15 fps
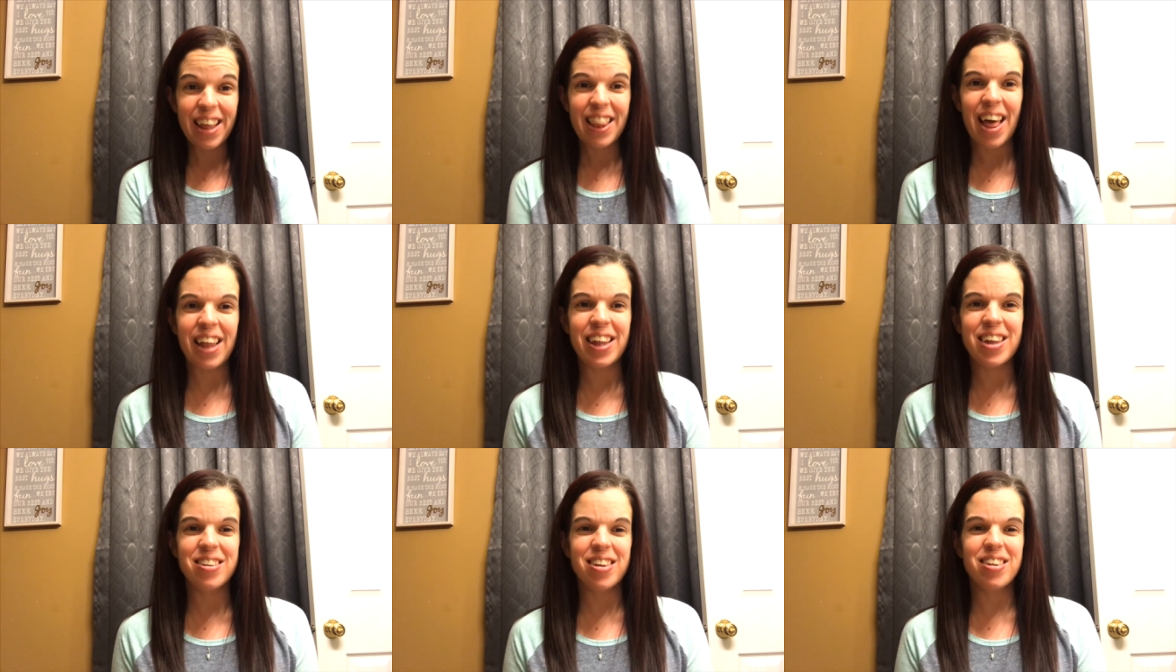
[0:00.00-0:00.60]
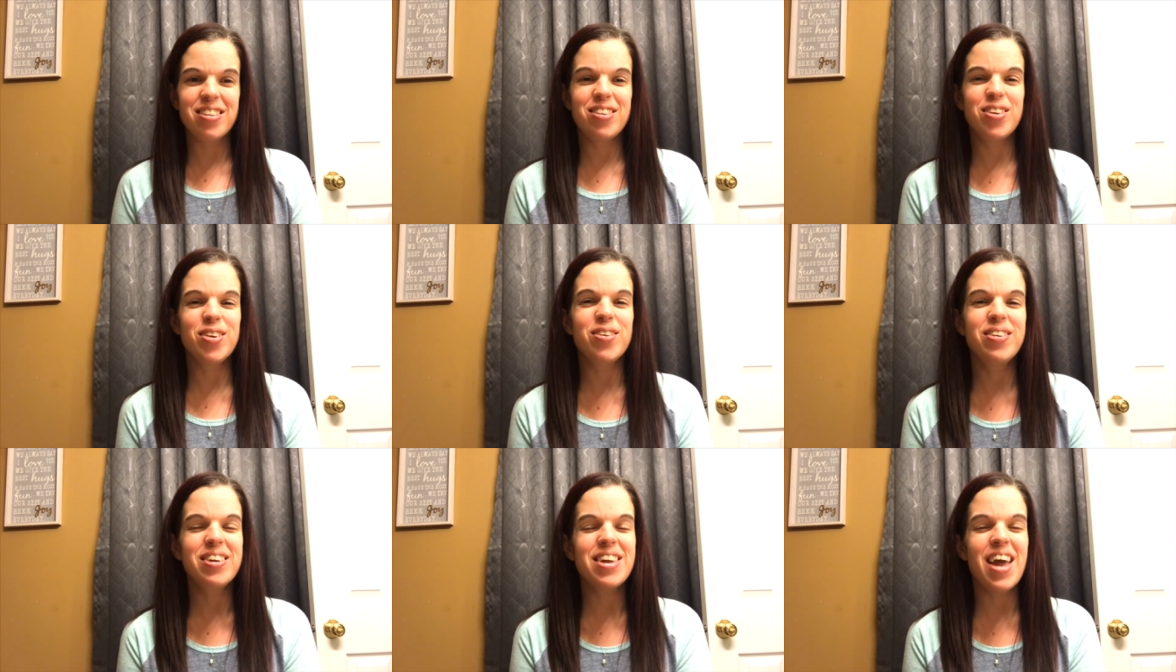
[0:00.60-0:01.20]
that leads us
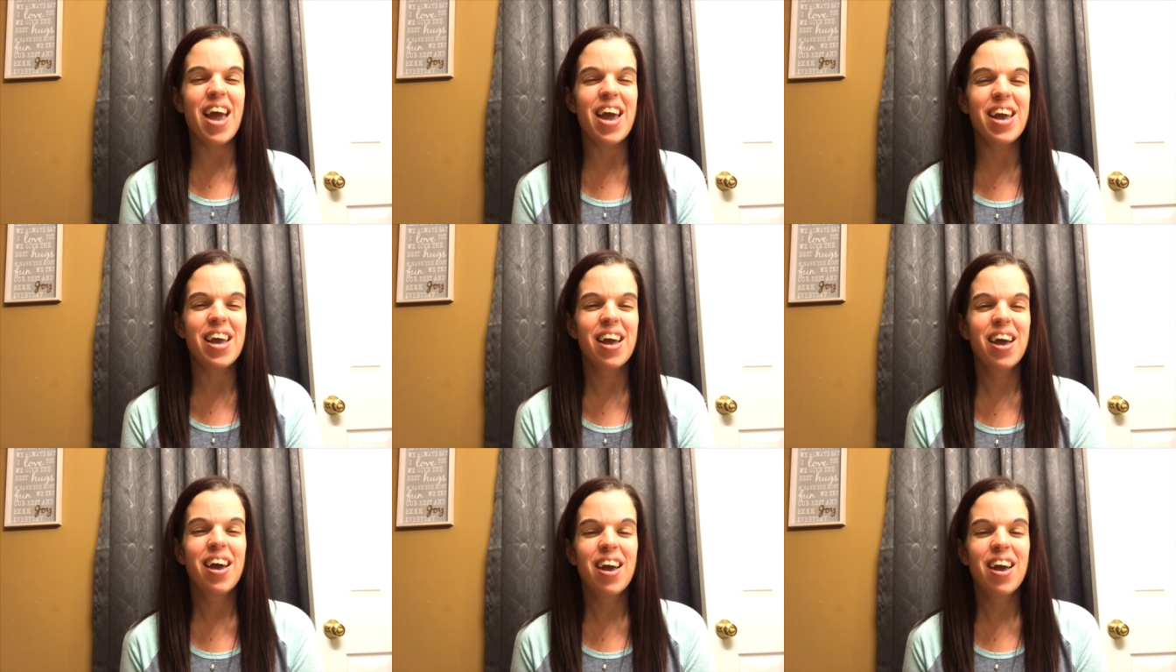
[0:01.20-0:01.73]
to today.